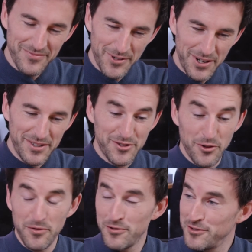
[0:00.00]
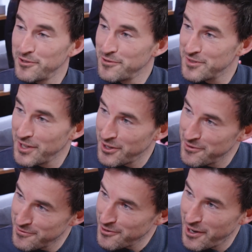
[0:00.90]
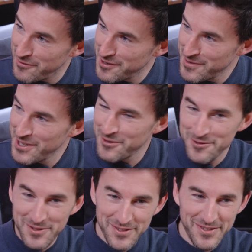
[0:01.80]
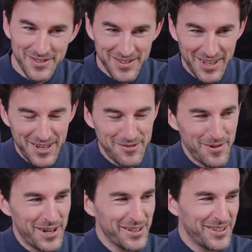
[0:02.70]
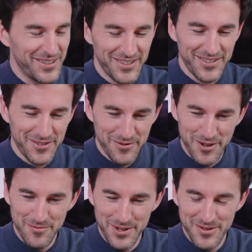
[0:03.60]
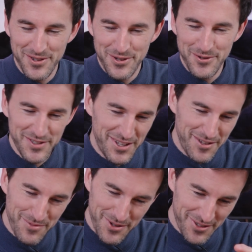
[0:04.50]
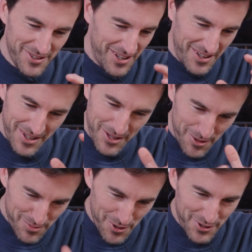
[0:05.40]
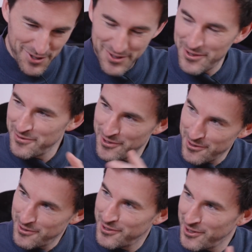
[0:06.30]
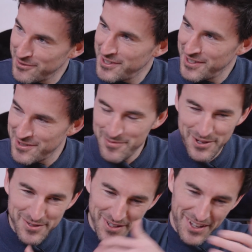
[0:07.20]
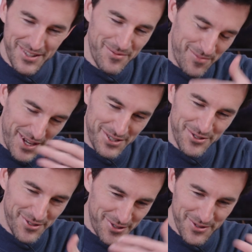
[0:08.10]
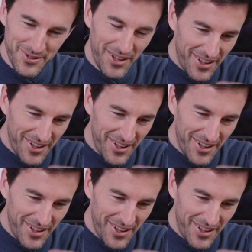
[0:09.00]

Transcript: Right, so first of all, thank you for having me. I was telling Mark 5 minutes ago that I'm a product of your content because I had the pleasure to